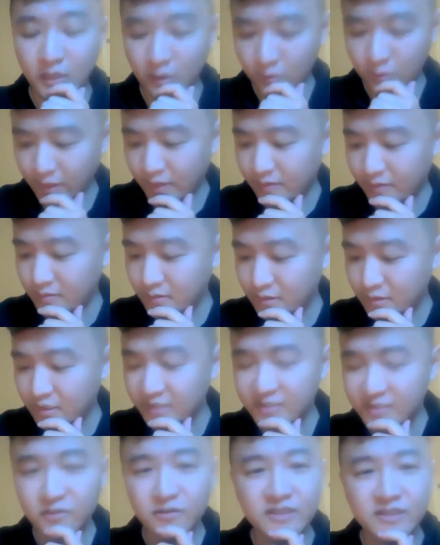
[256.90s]
Okay.
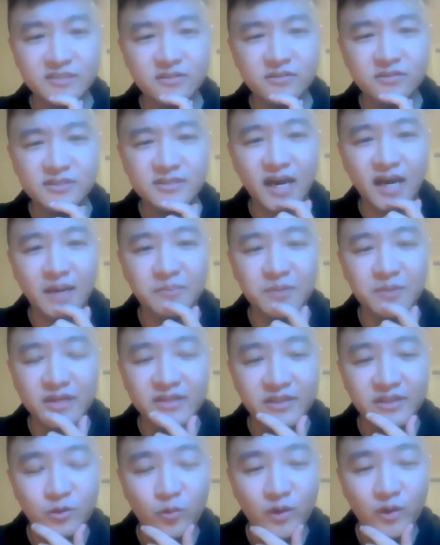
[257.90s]
Is there a
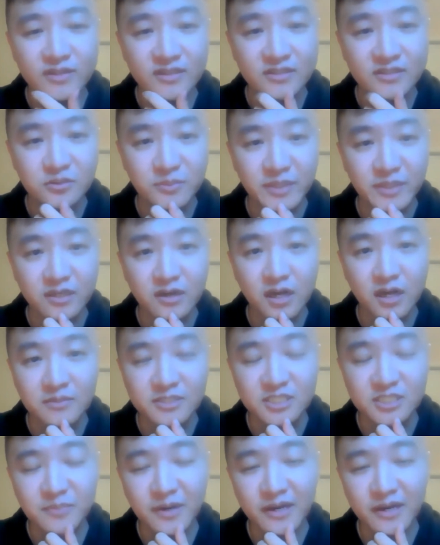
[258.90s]
timeline that you want this to be
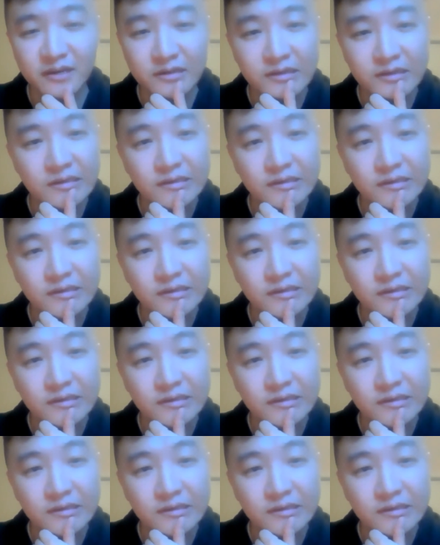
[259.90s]
accomplished by?